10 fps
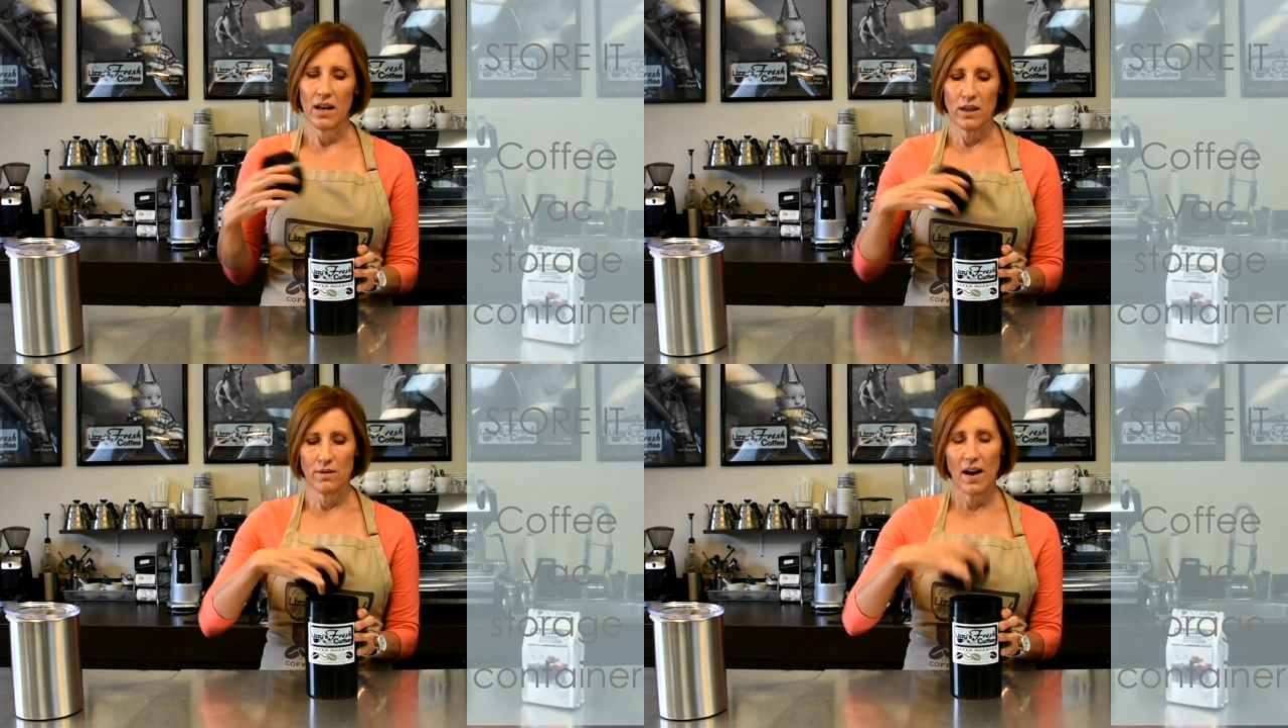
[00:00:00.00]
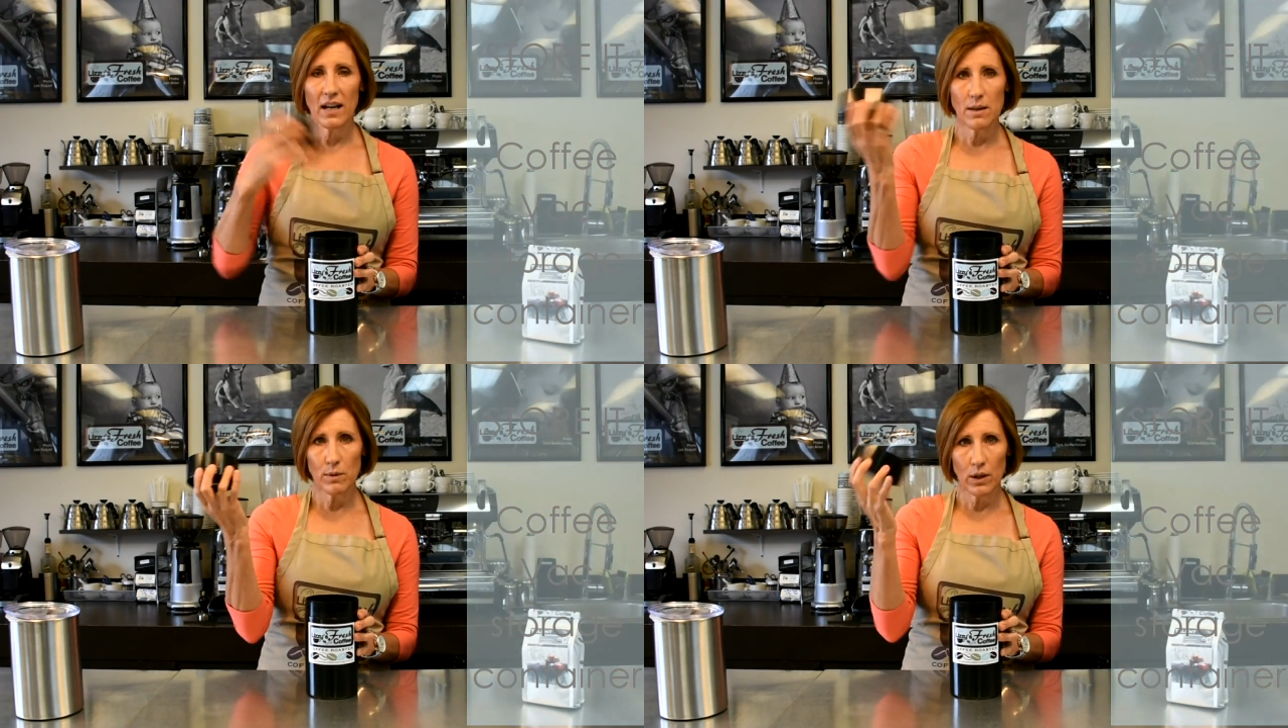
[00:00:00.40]
The
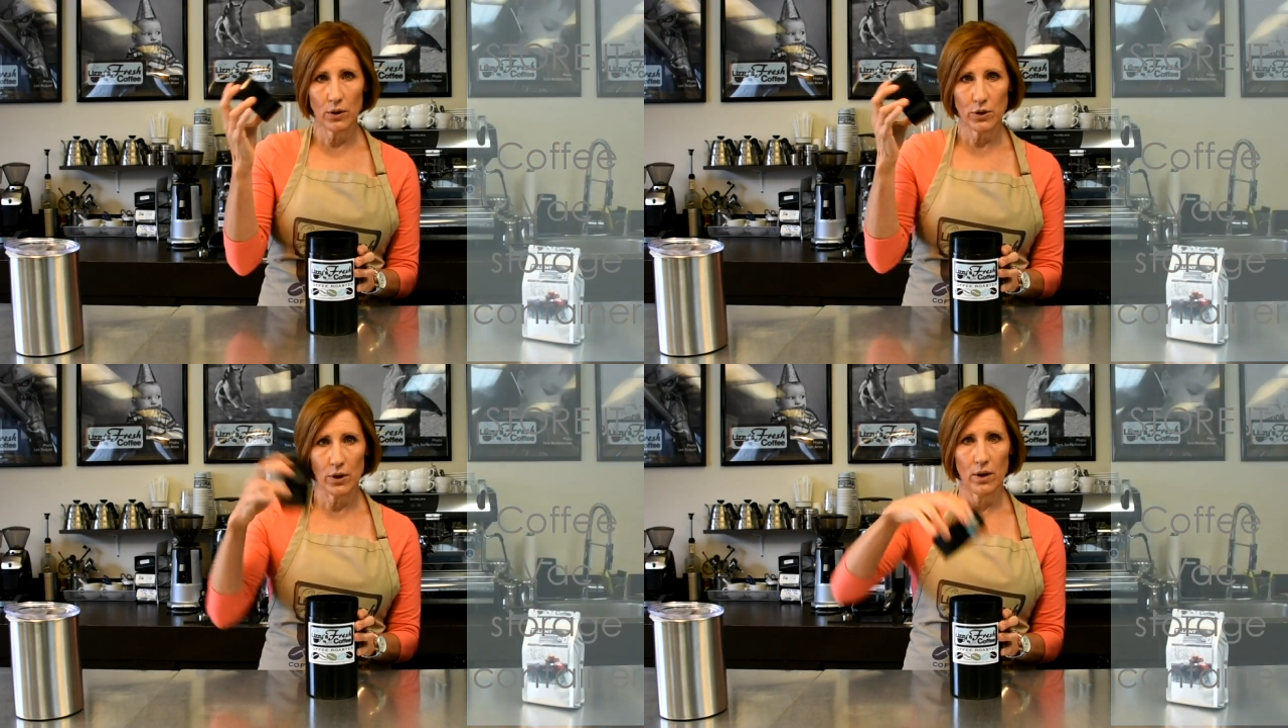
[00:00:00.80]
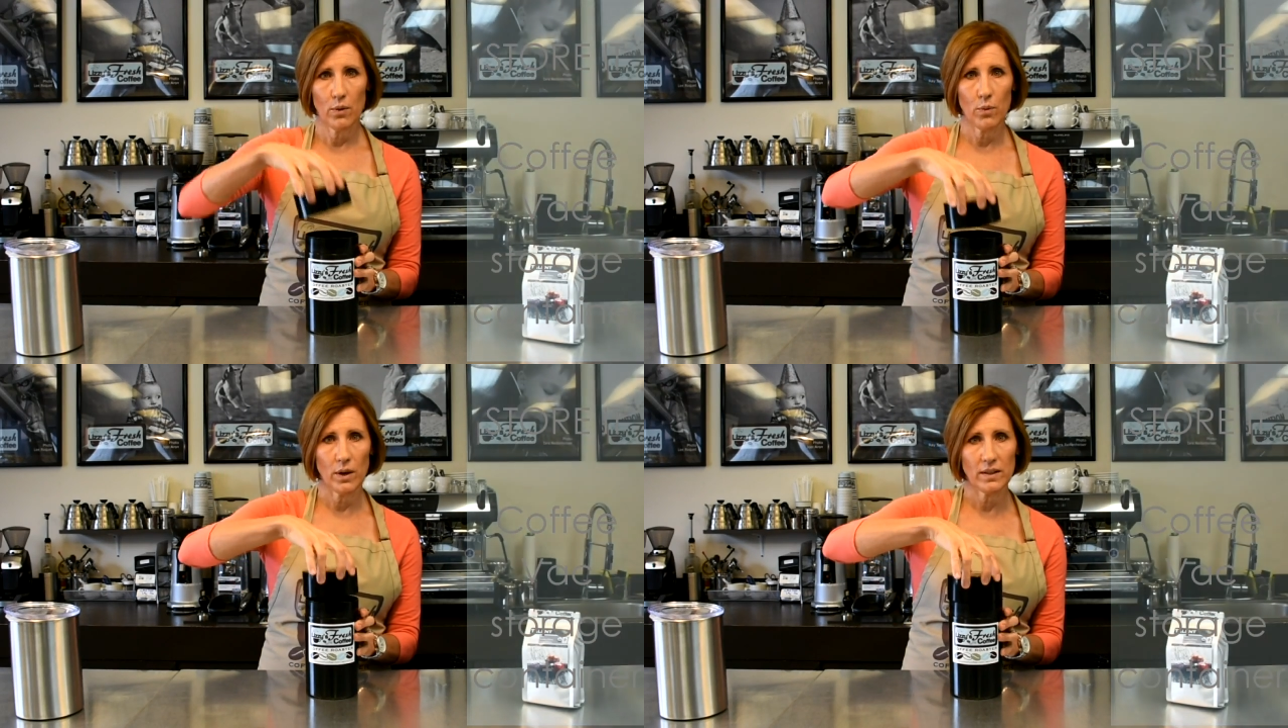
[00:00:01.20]
vacuum closure
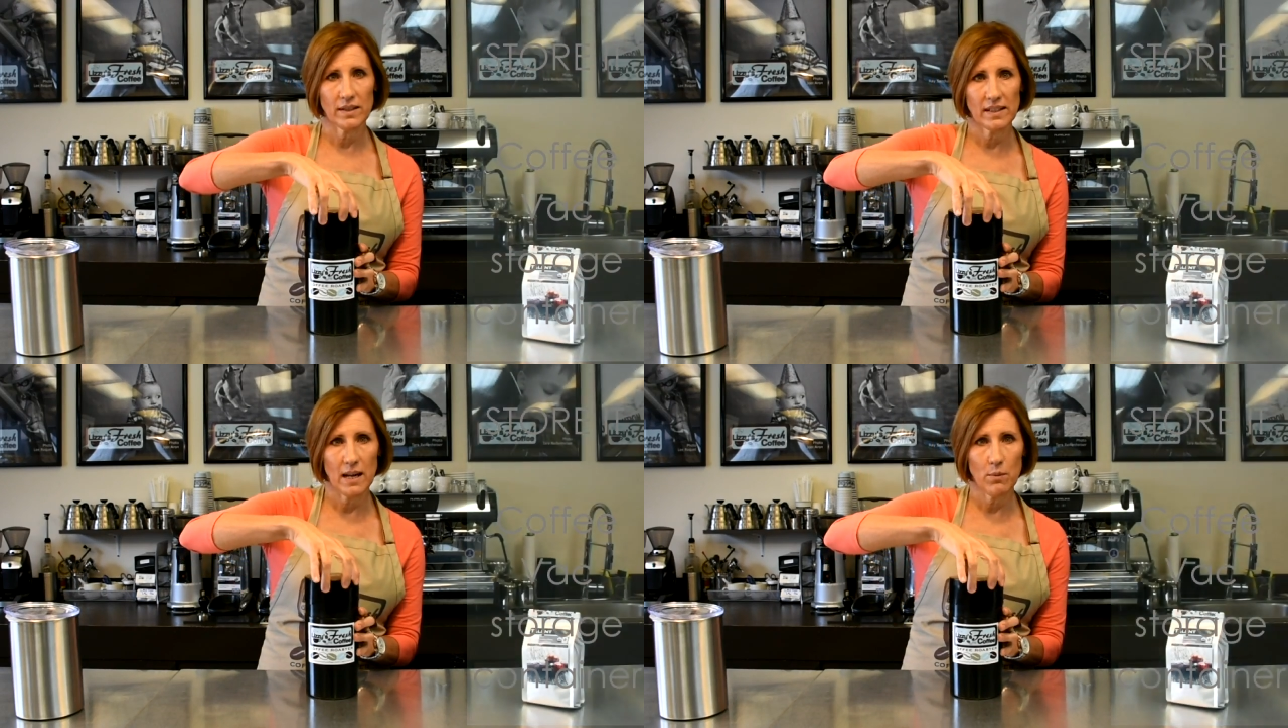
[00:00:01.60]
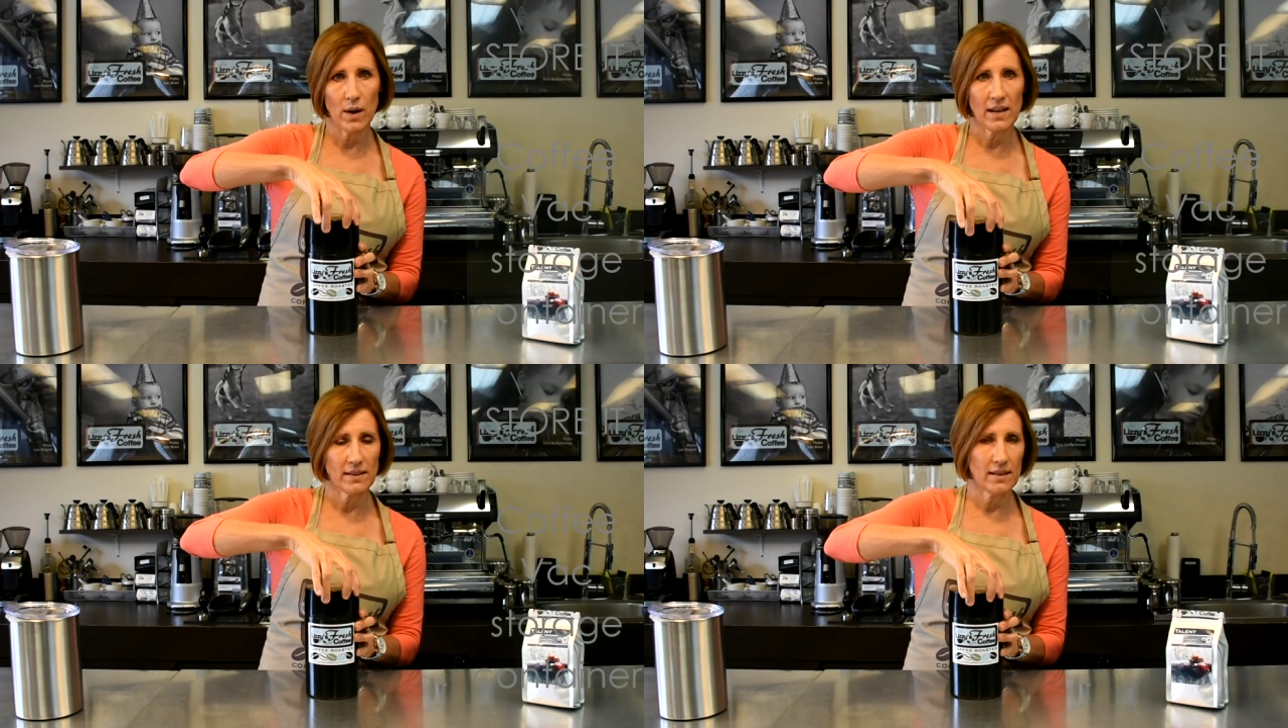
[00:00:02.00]
works the same
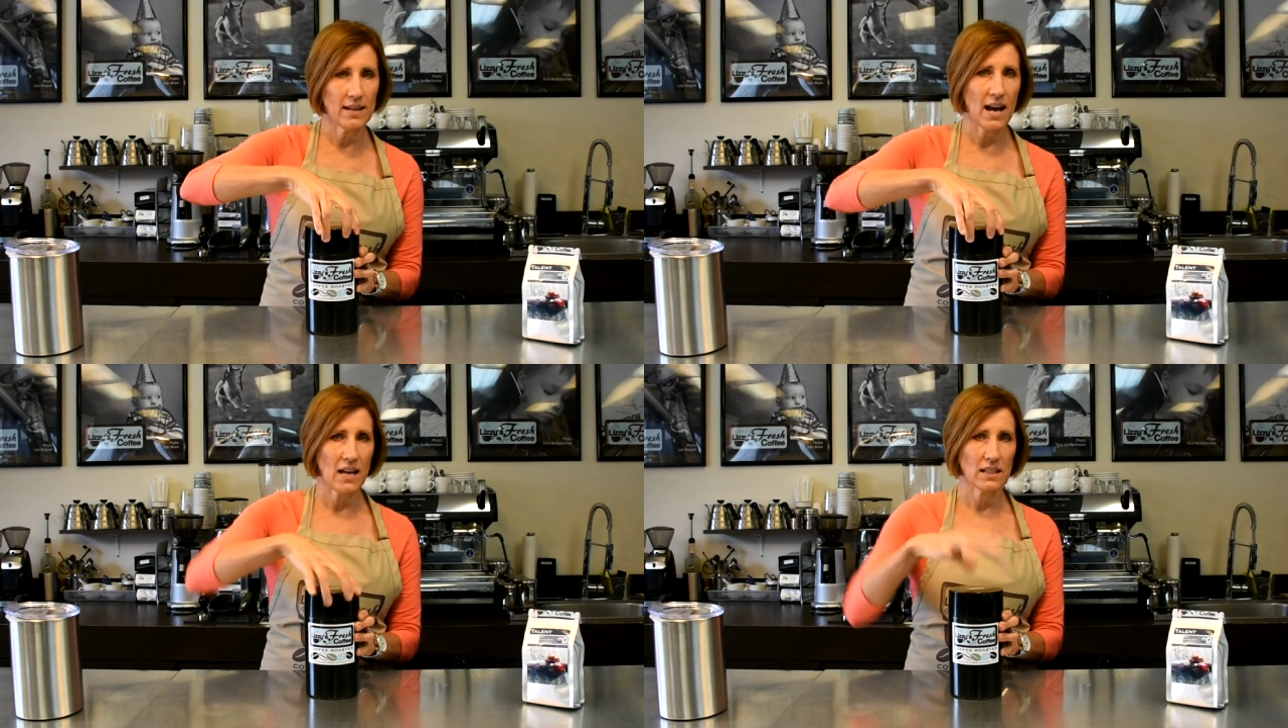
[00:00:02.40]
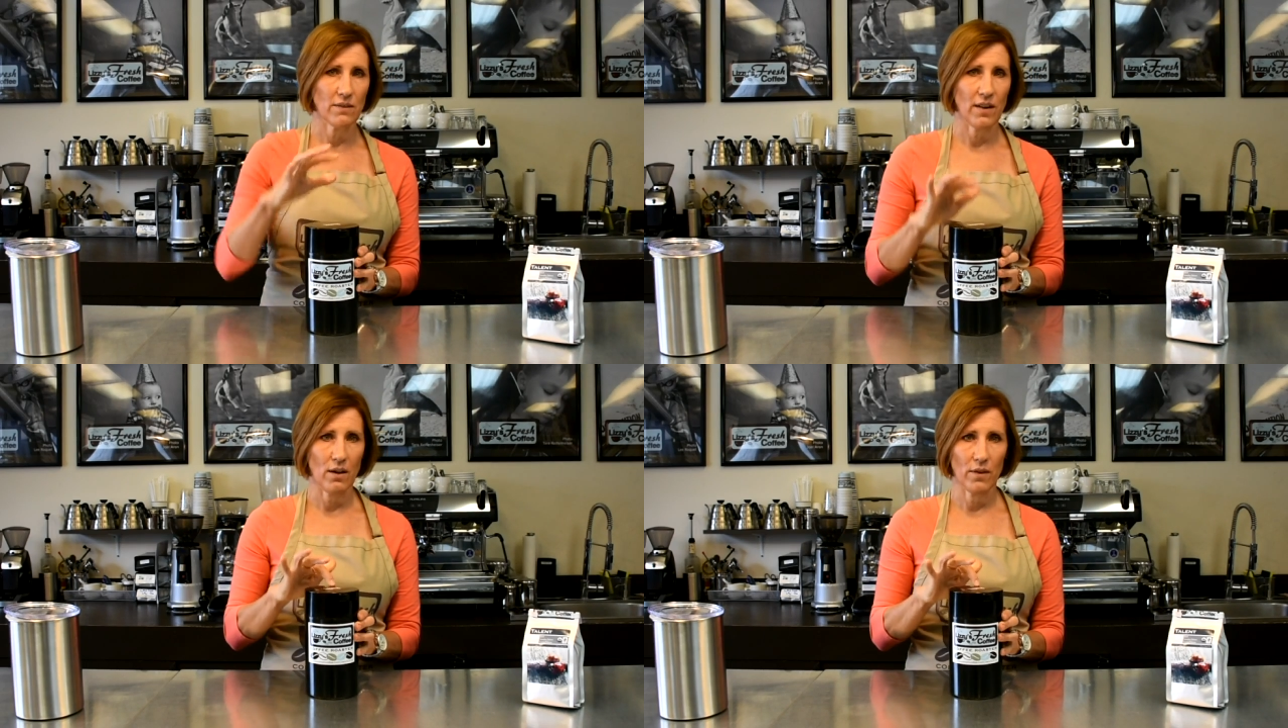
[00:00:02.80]
way as the
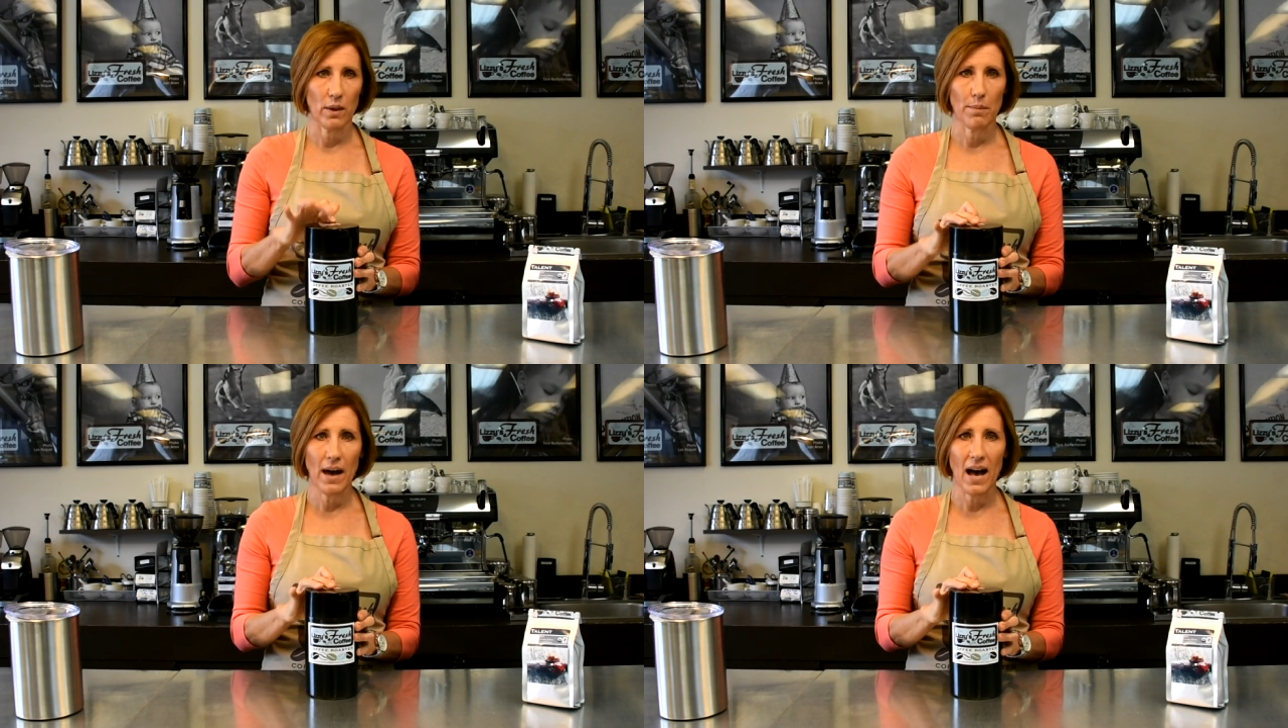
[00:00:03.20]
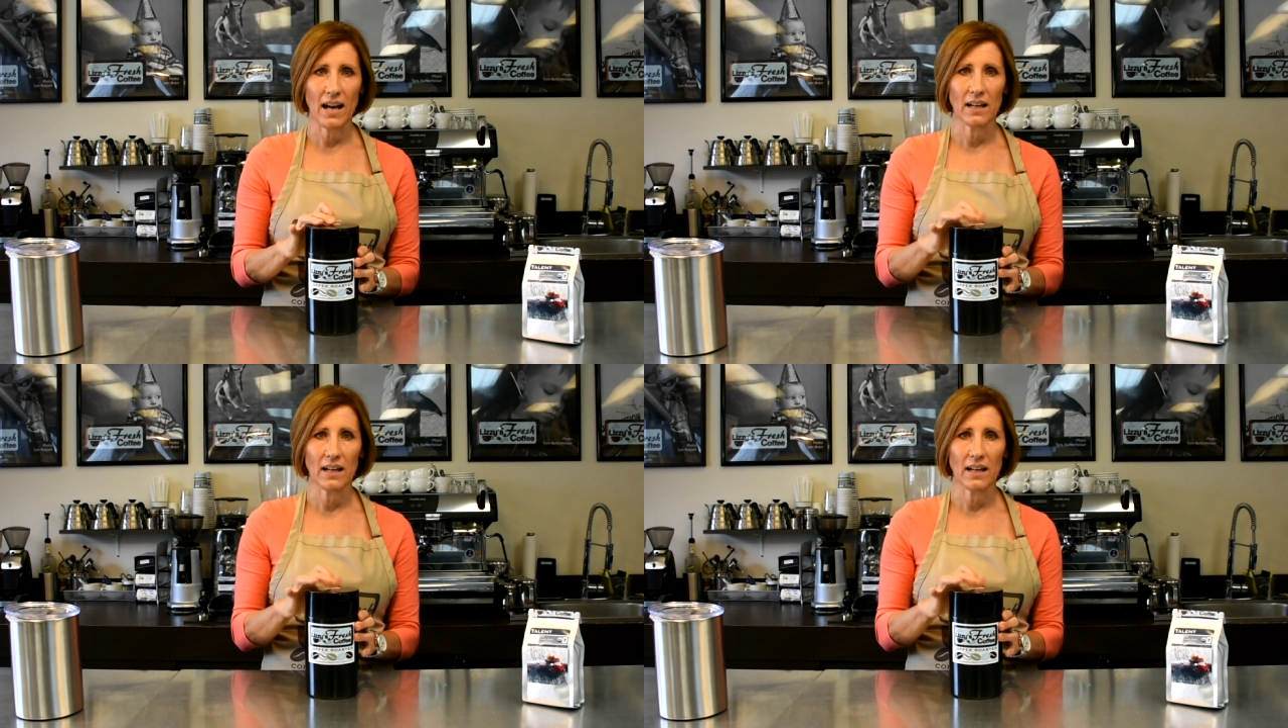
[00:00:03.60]
degassing valve on the bag,